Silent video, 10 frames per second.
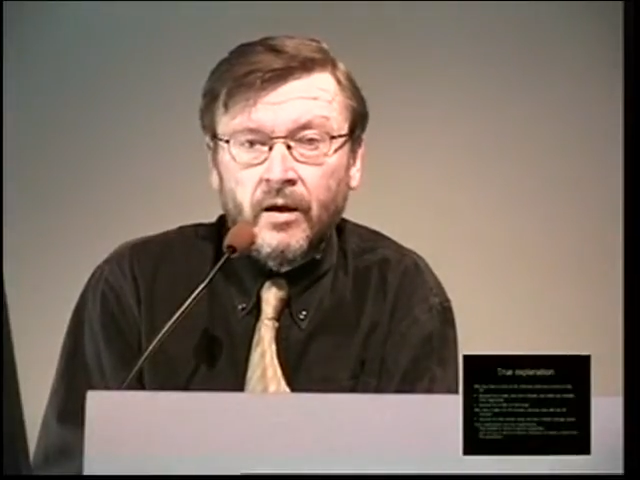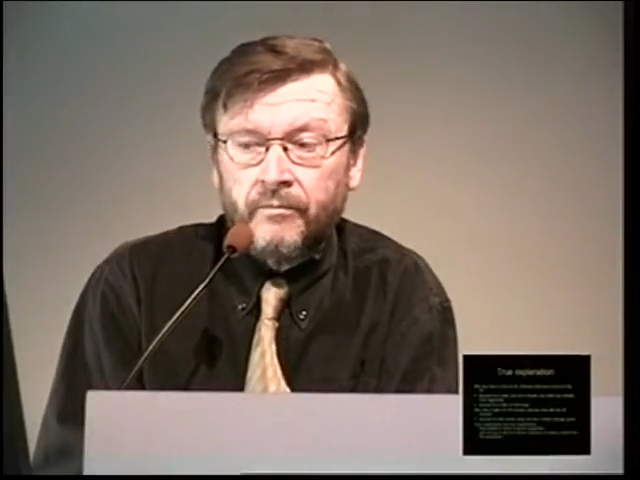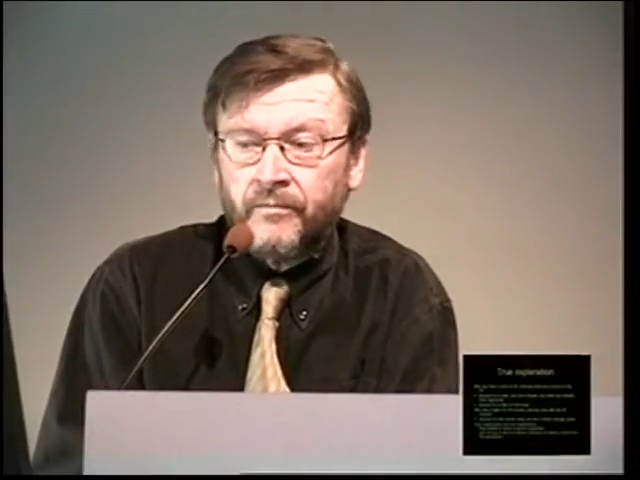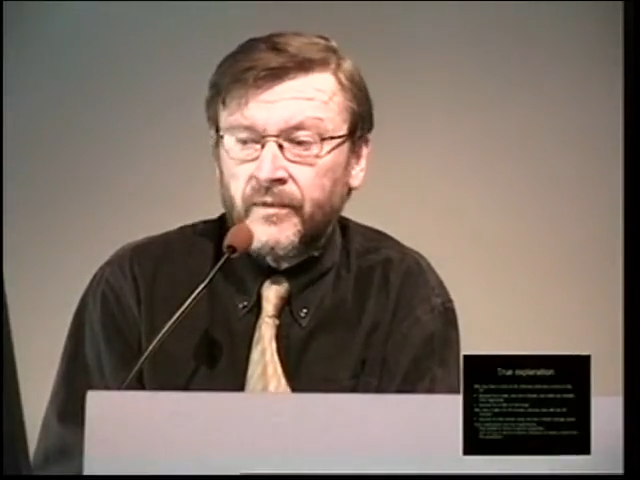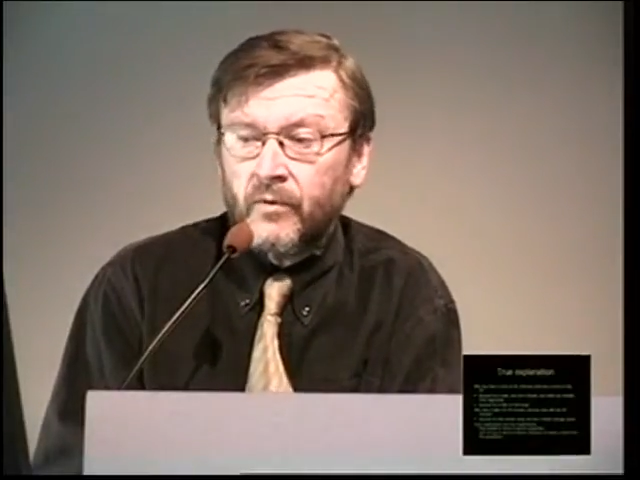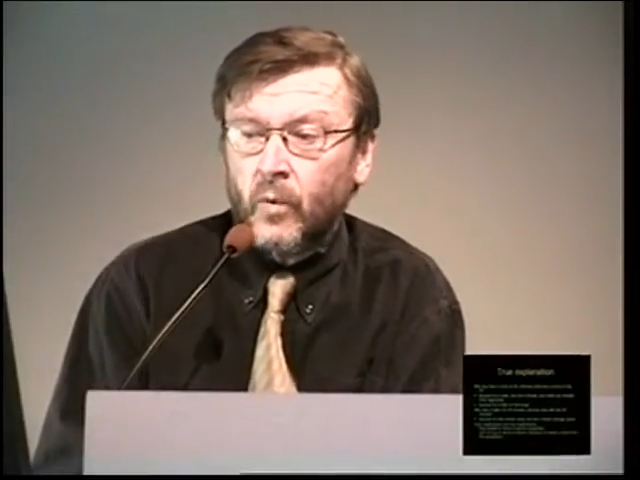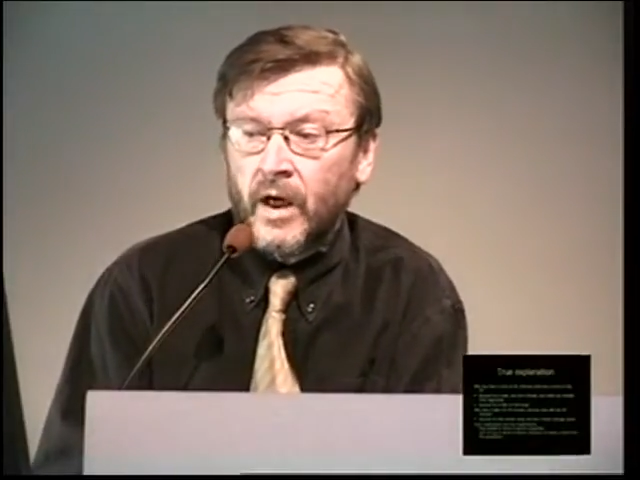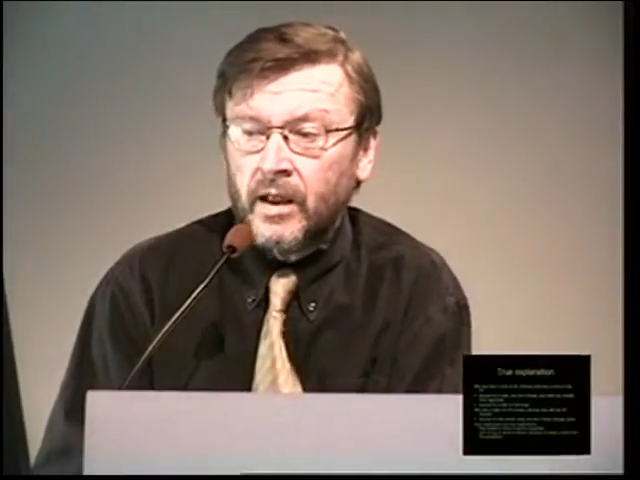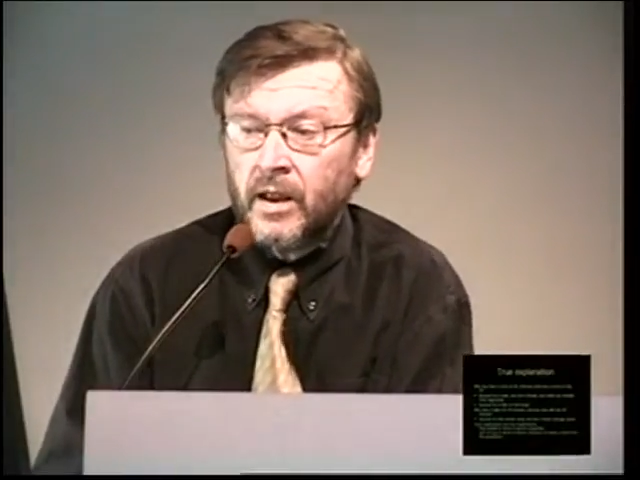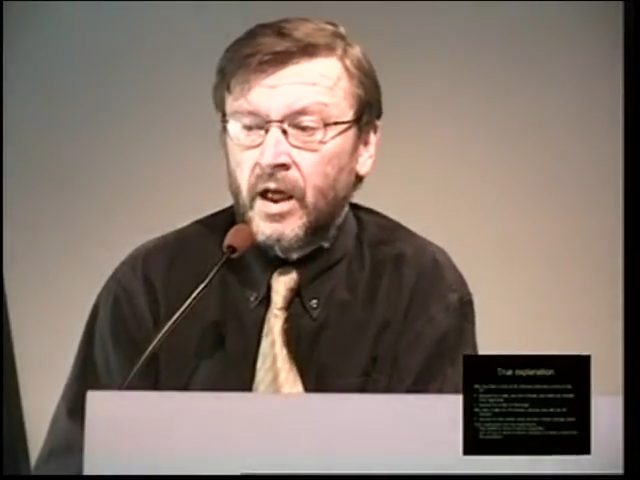
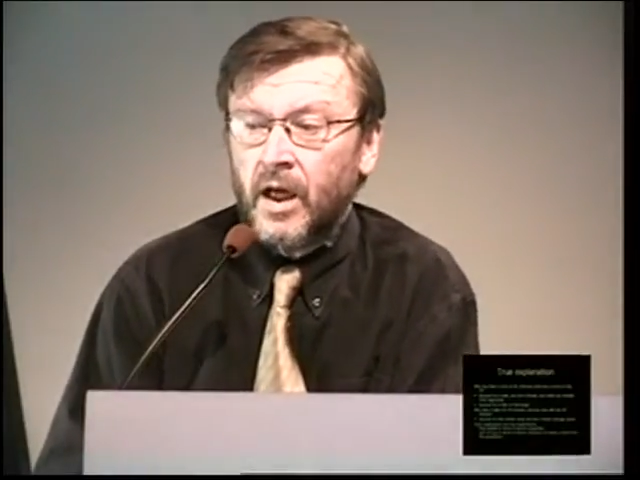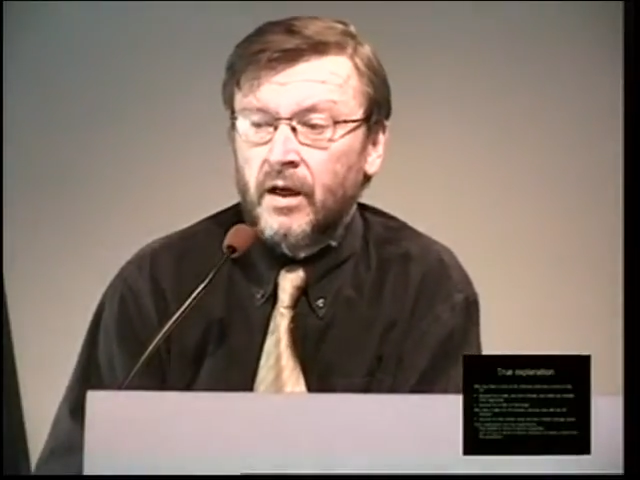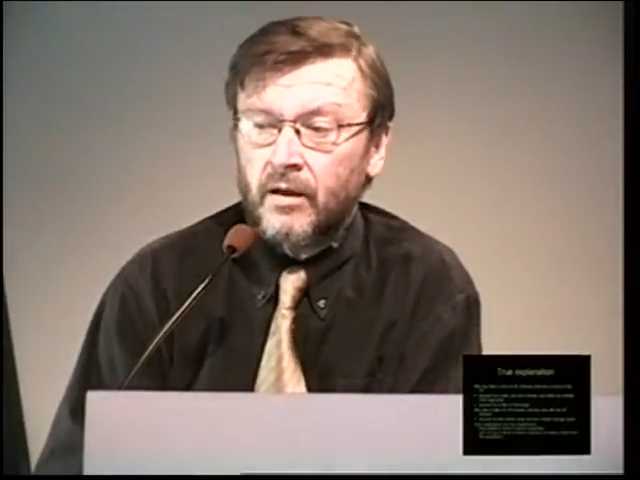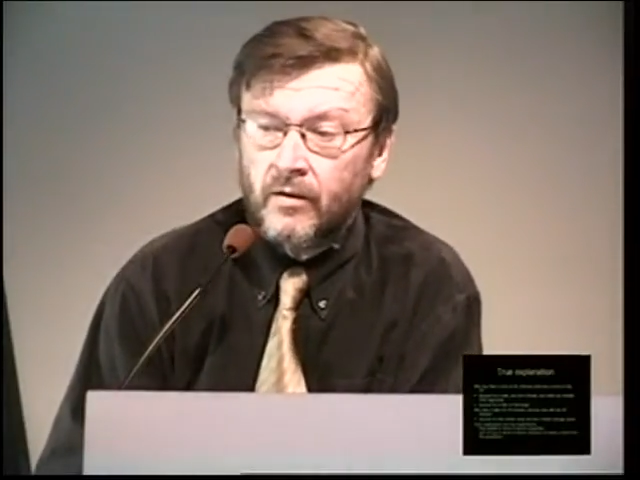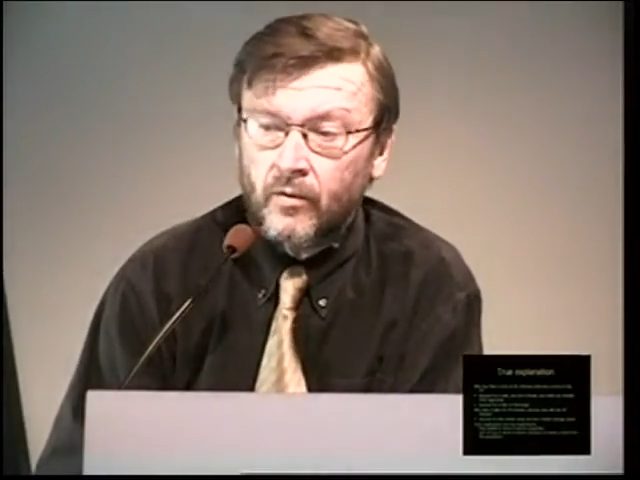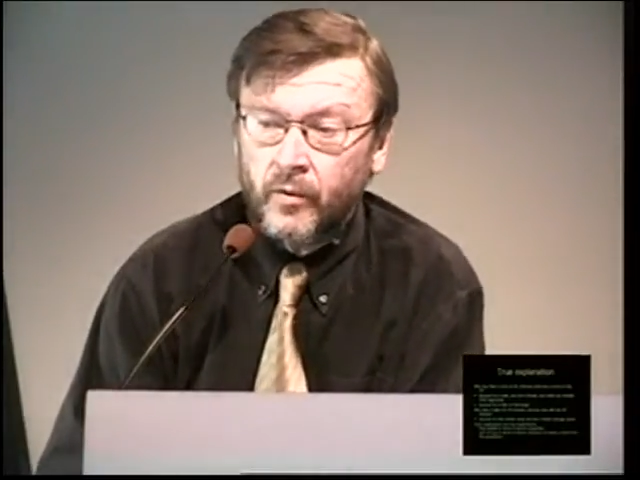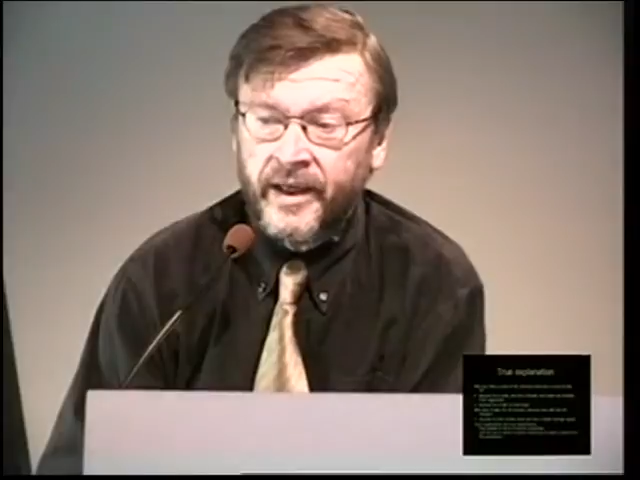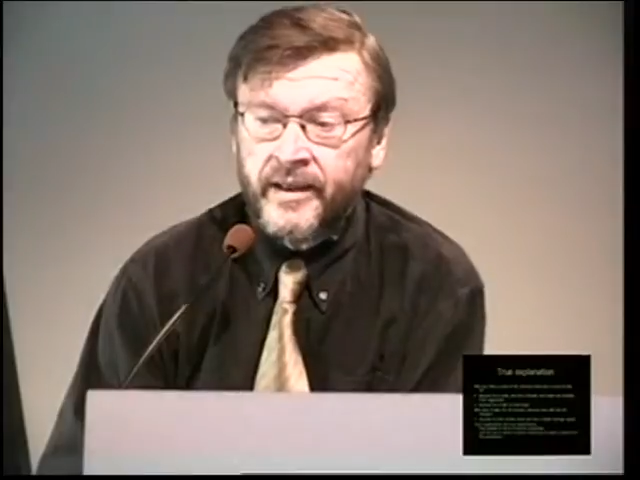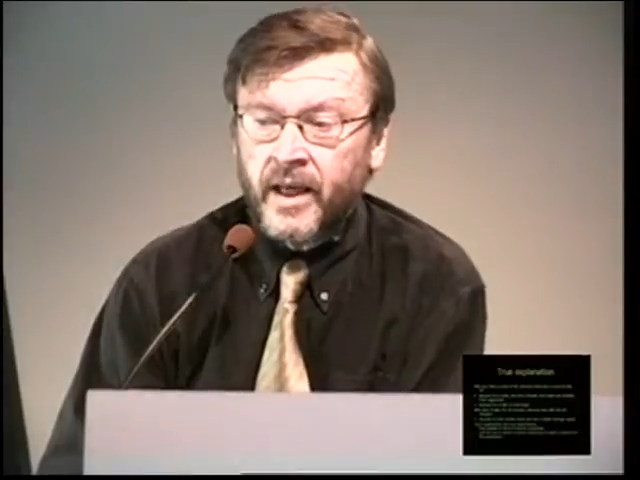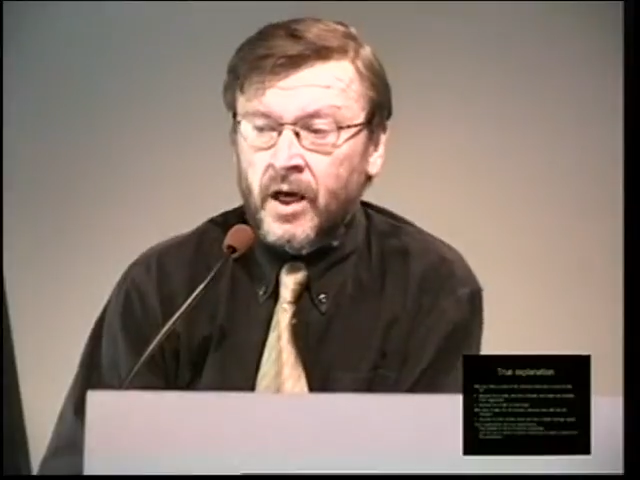Well, we
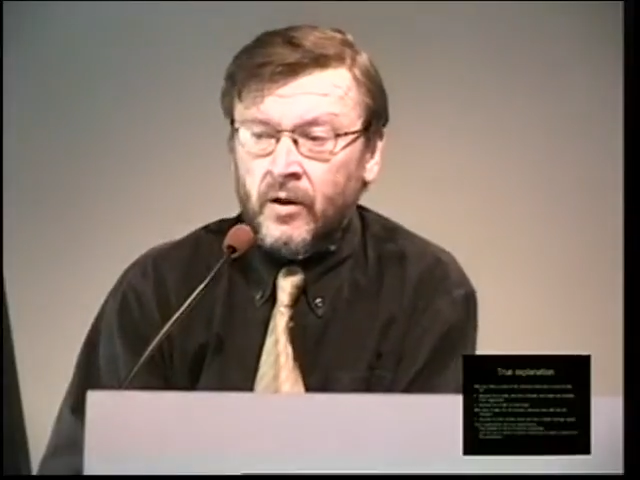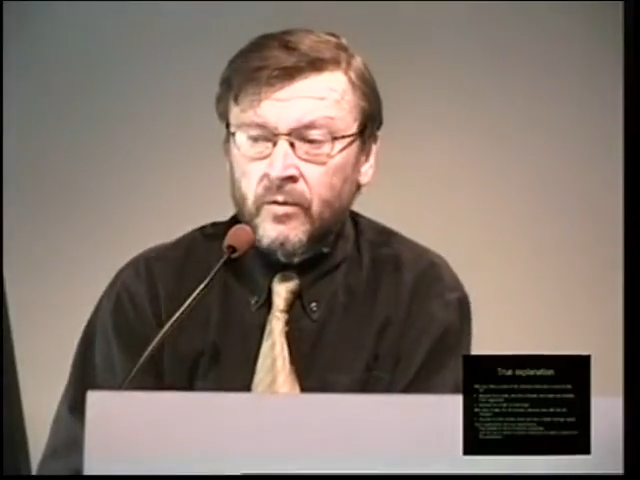know